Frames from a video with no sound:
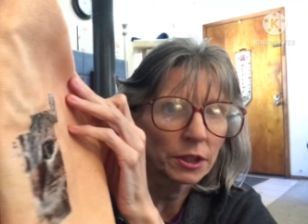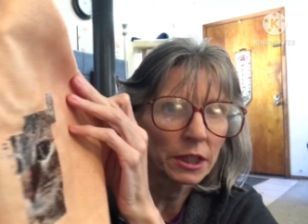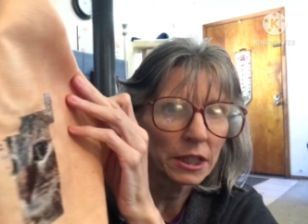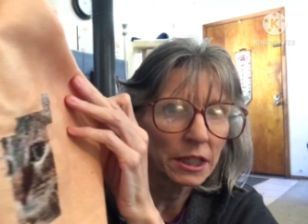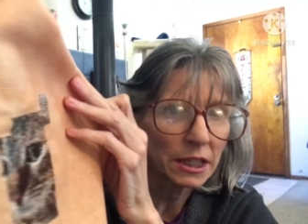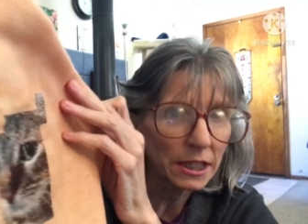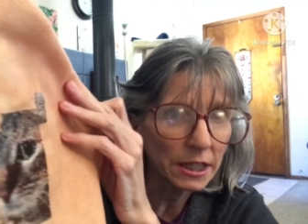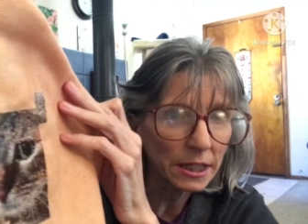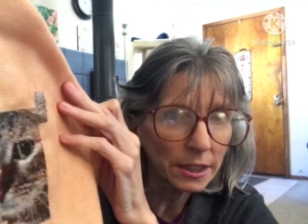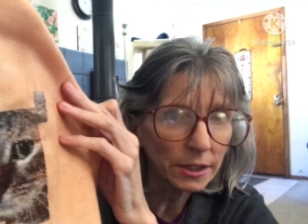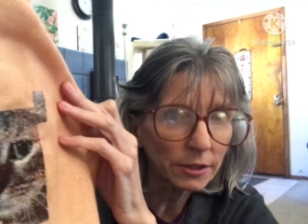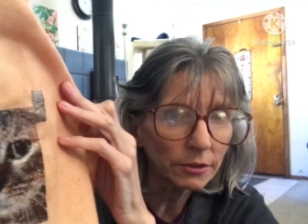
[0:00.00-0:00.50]

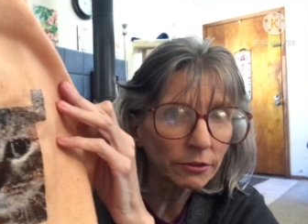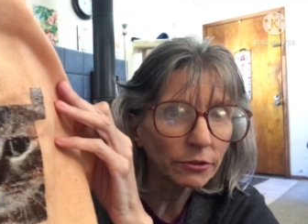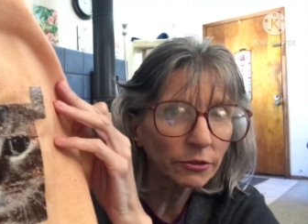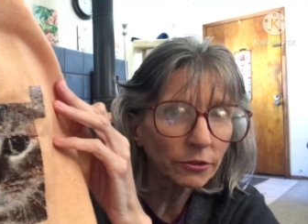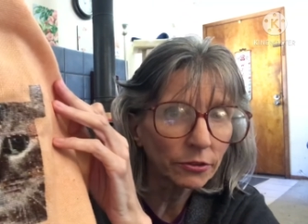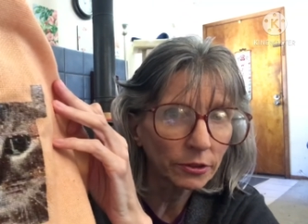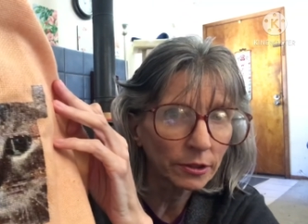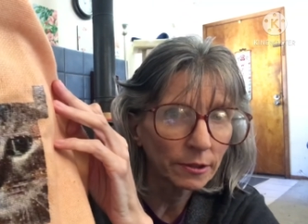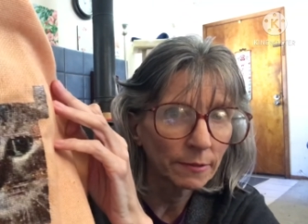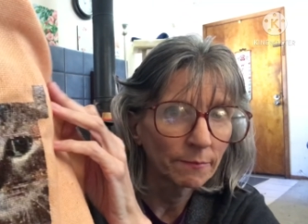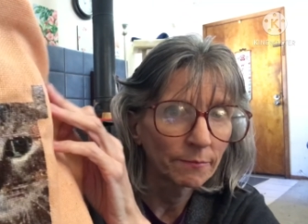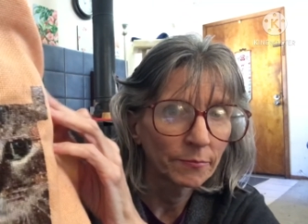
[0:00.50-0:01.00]
ease.
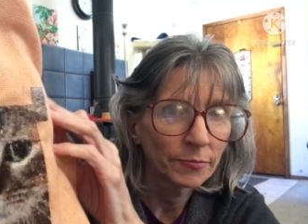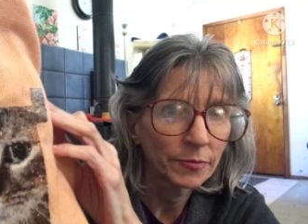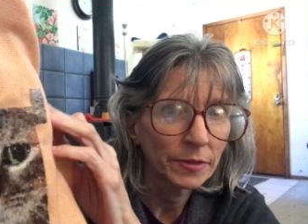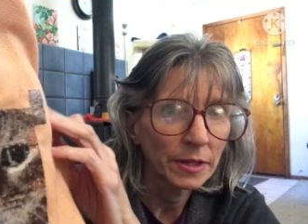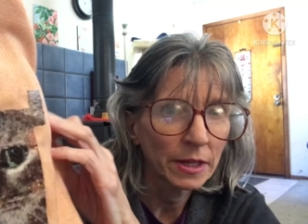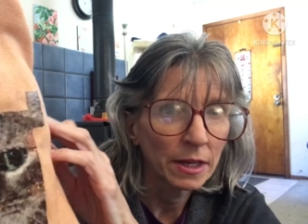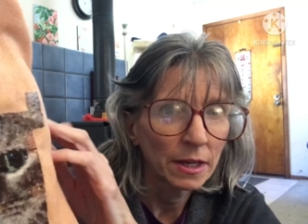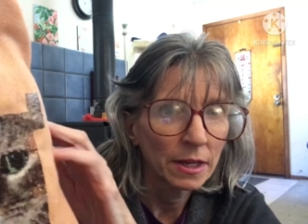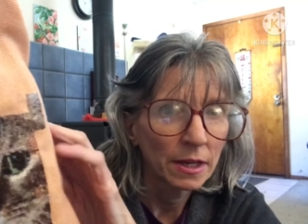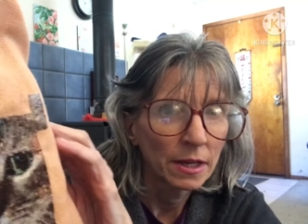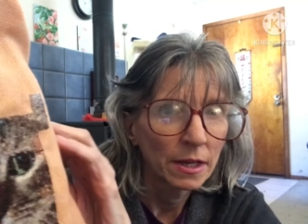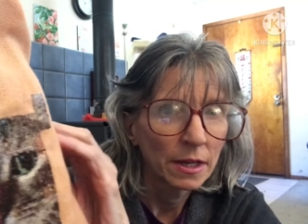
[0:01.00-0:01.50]

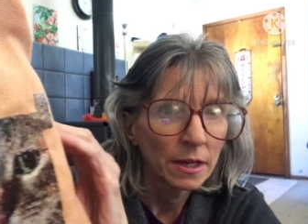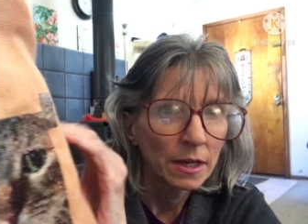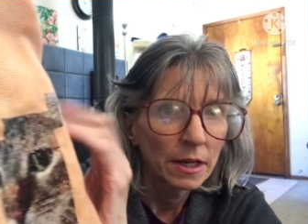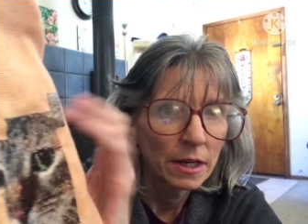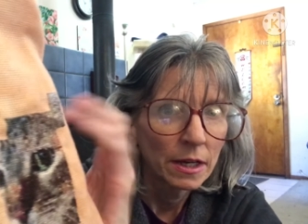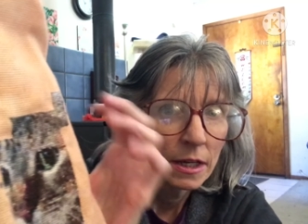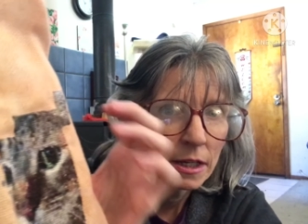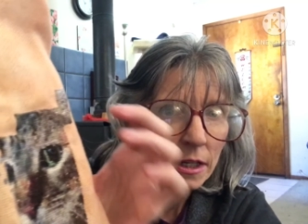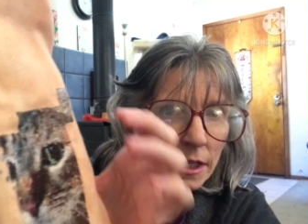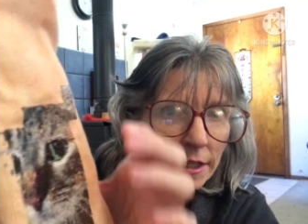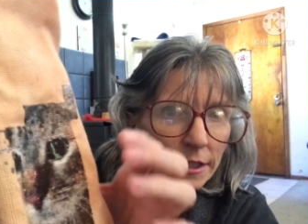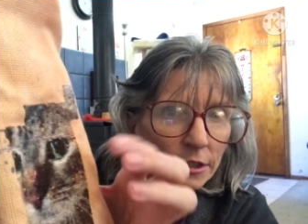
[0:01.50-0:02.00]

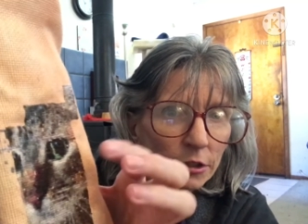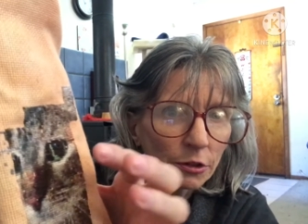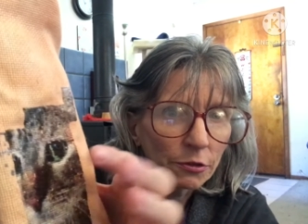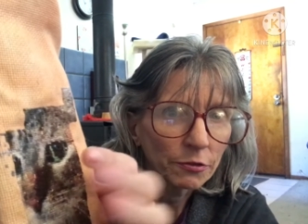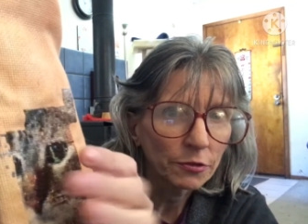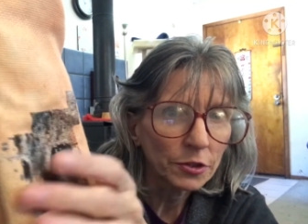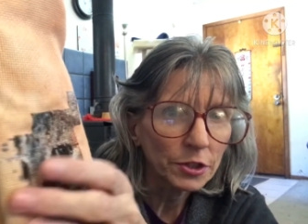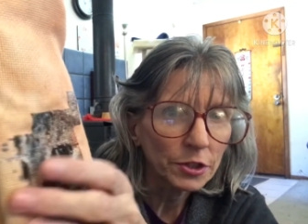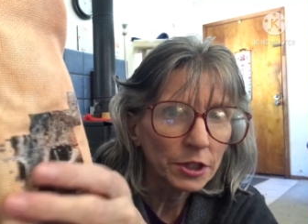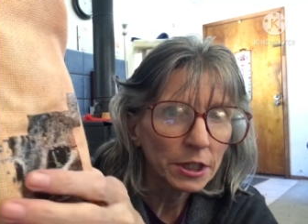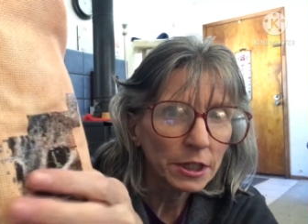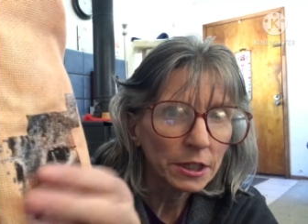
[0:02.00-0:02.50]
Like over
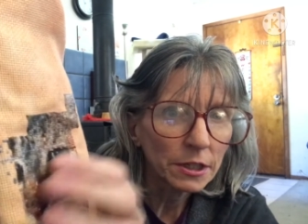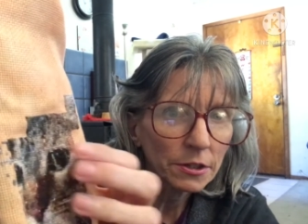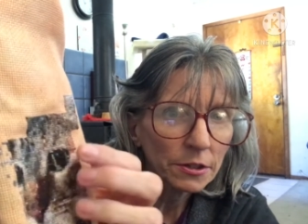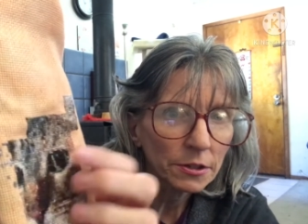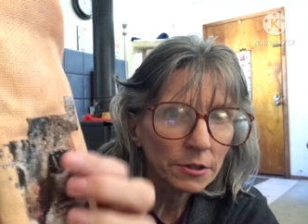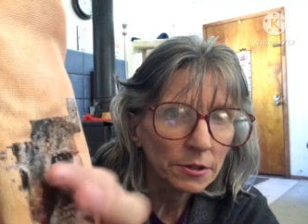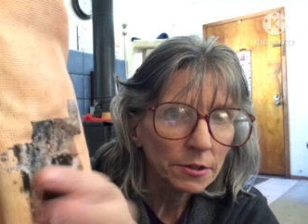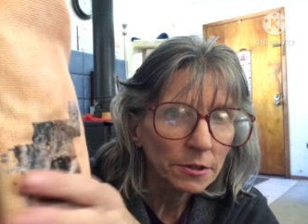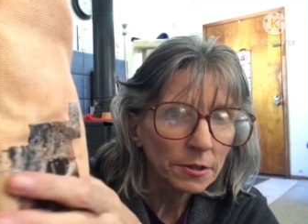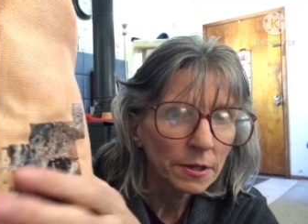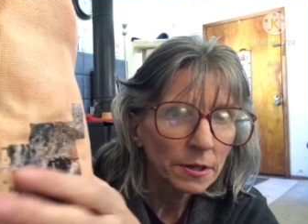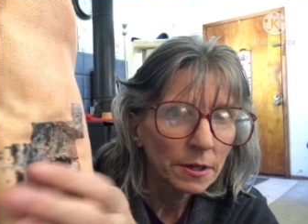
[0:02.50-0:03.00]
here,